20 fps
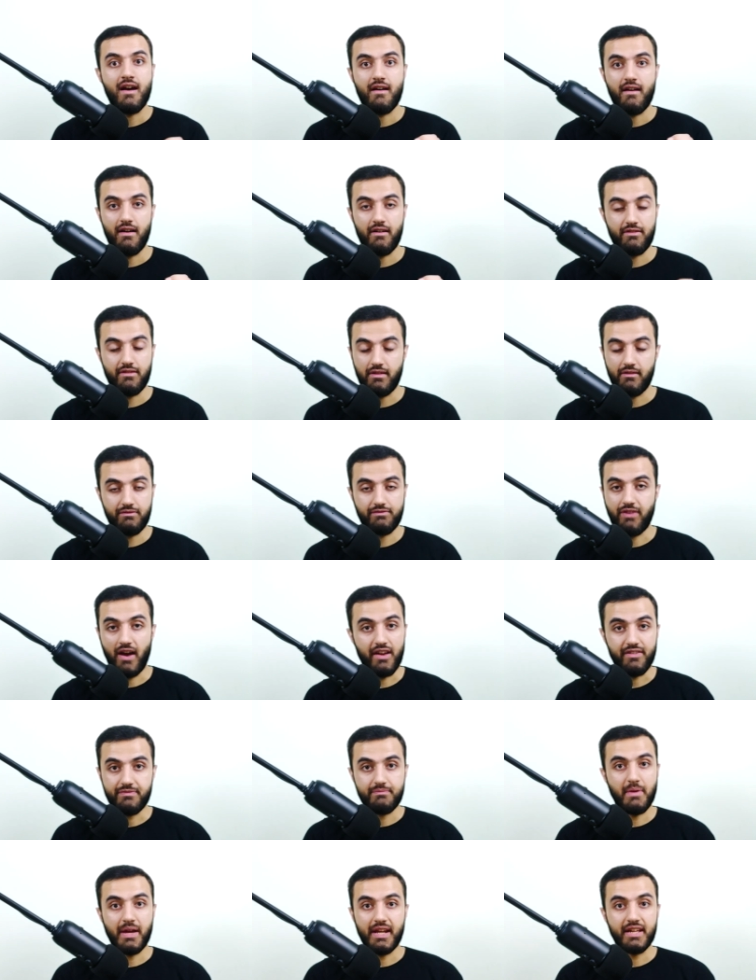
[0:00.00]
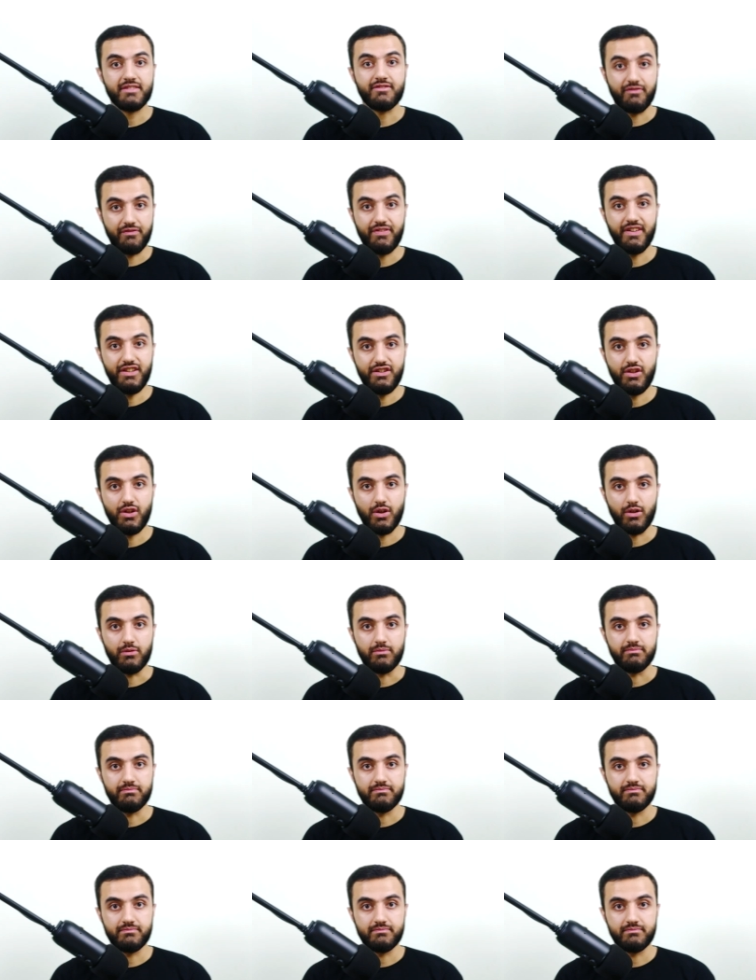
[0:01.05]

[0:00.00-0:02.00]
uh, five-minute video.